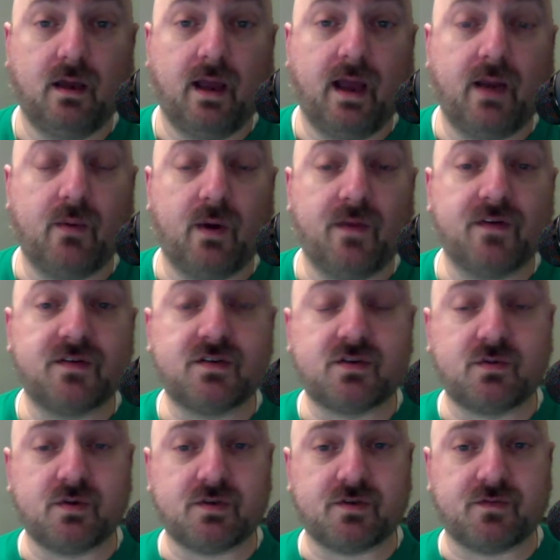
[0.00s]
Anyway, this is
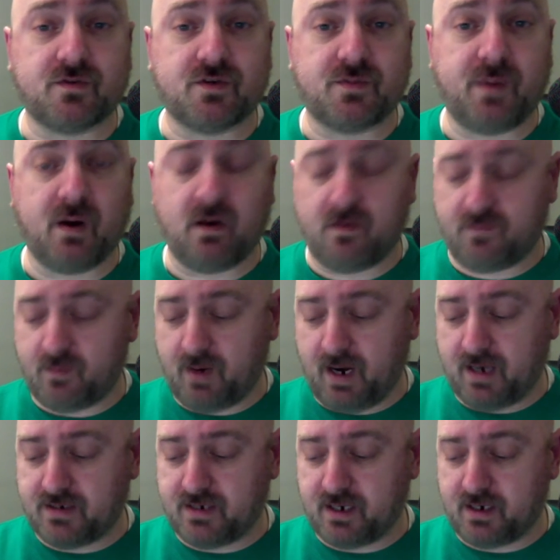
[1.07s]
Christopher Sparrow from
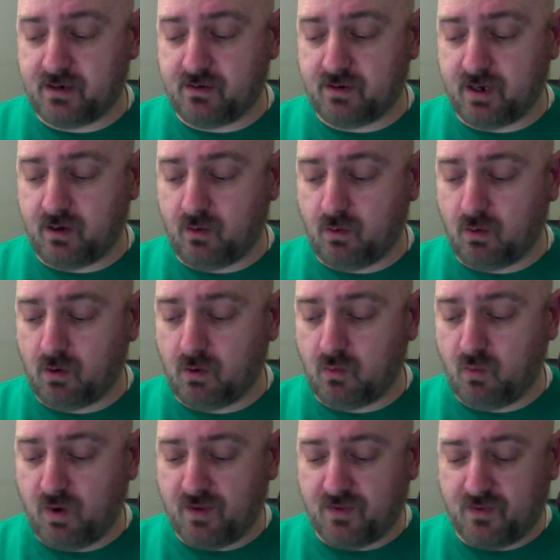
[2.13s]
iTechGear.org
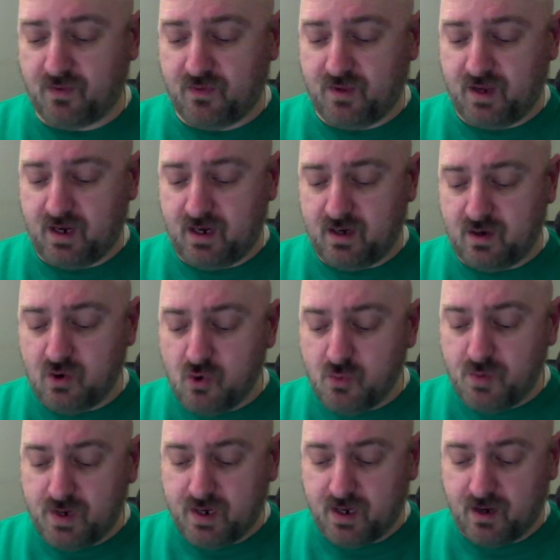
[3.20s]
with the
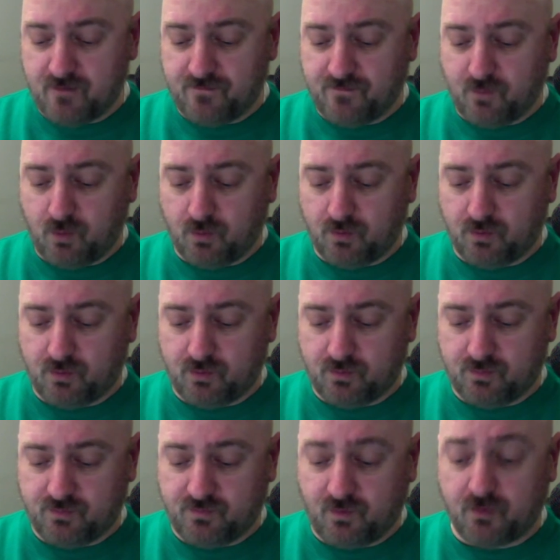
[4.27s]
Nubia
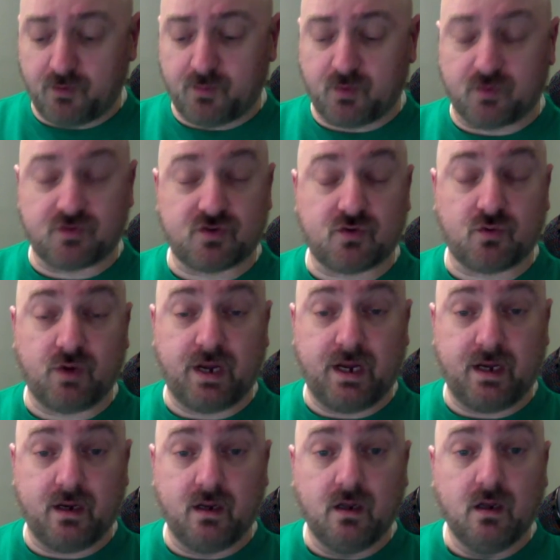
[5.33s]
foldable screen